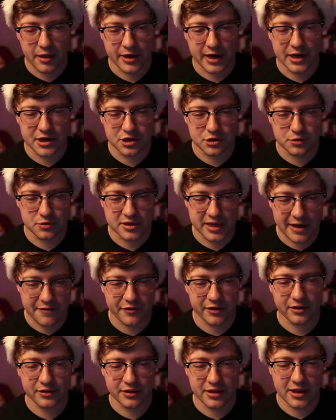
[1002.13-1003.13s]
and then I do
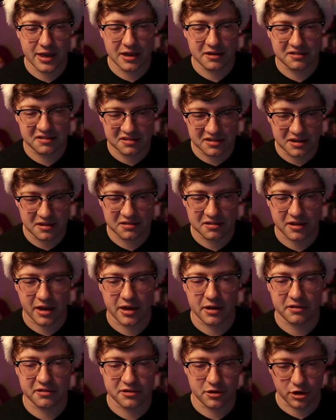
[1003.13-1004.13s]
definitely a
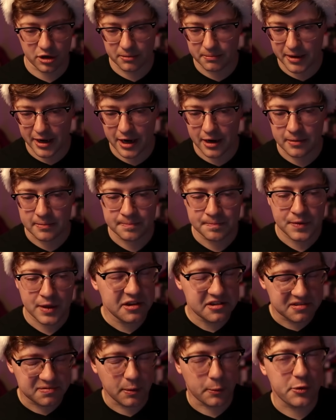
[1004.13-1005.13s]
C-style stir compare.
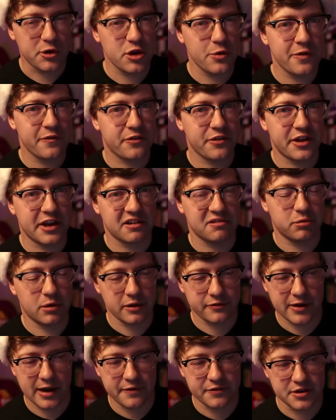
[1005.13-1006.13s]
This is what we're doing for the next
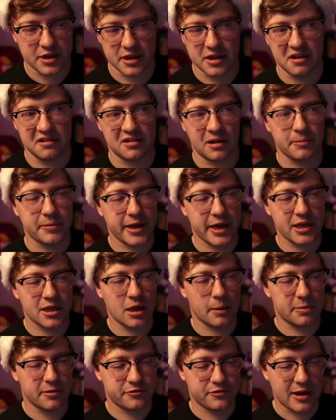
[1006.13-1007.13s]
twenty-five days. I'm
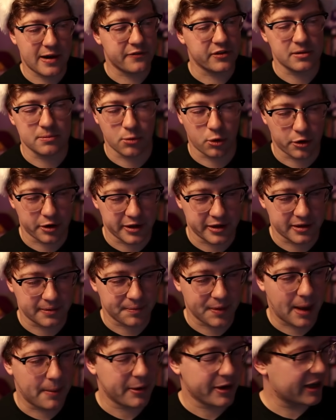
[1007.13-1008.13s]
getting up at five in the
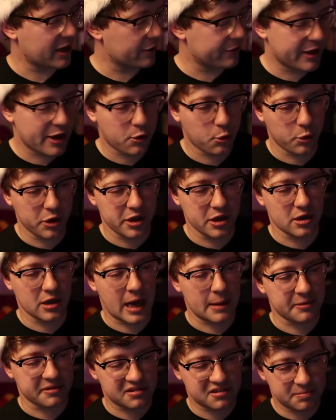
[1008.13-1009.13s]
morning. I'm gonna get on that wheel.
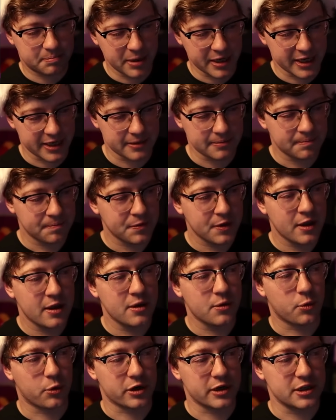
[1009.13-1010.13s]
I'm gonna spin it.
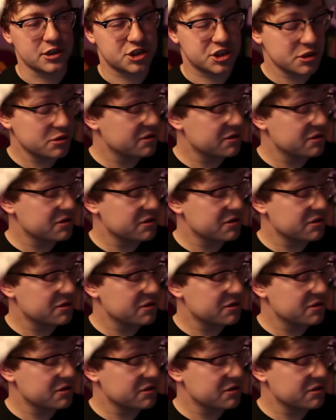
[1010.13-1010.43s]
We're gonna